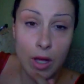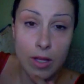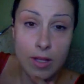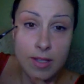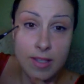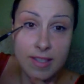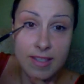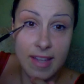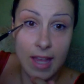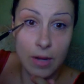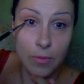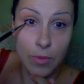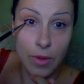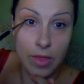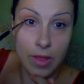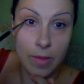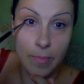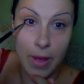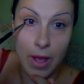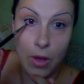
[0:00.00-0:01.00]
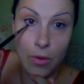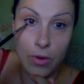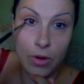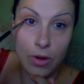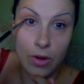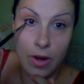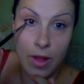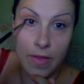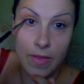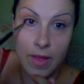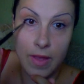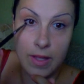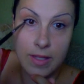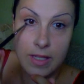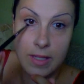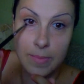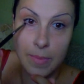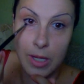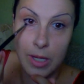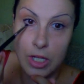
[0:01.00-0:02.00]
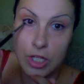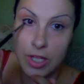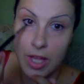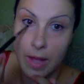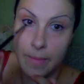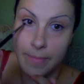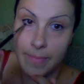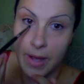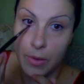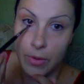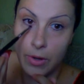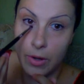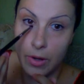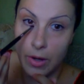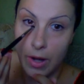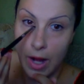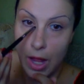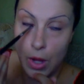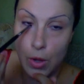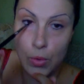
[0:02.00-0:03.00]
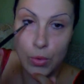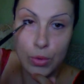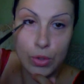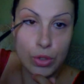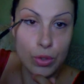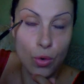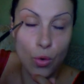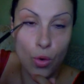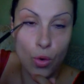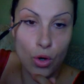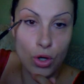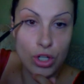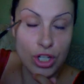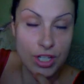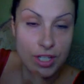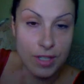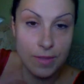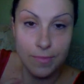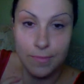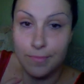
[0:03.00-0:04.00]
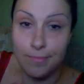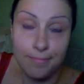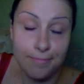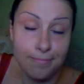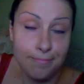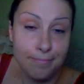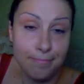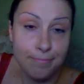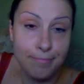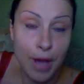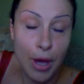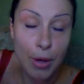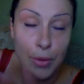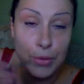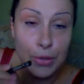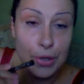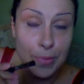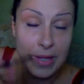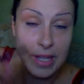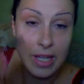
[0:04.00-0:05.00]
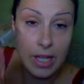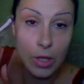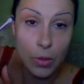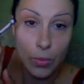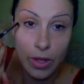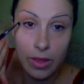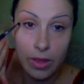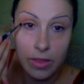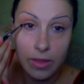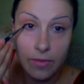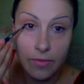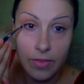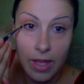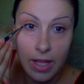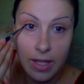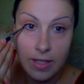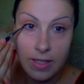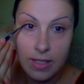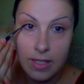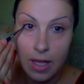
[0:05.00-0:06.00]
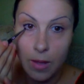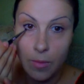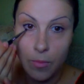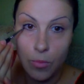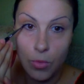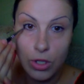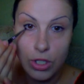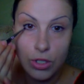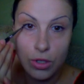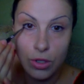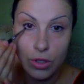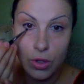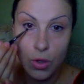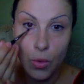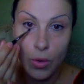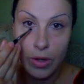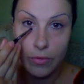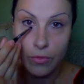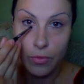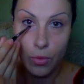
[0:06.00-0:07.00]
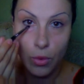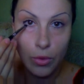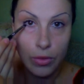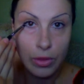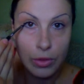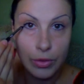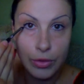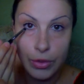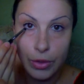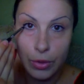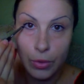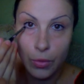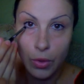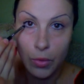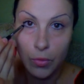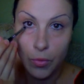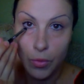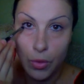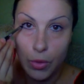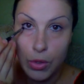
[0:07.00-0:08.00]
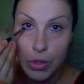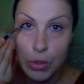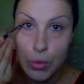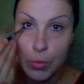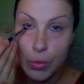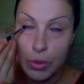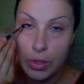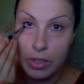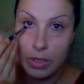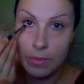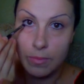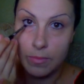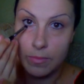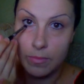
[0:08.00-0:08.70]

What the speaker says: set with a powder and then smudge that powder out, or just powder to begin with. If that's what you're going for, the look you're going for, you would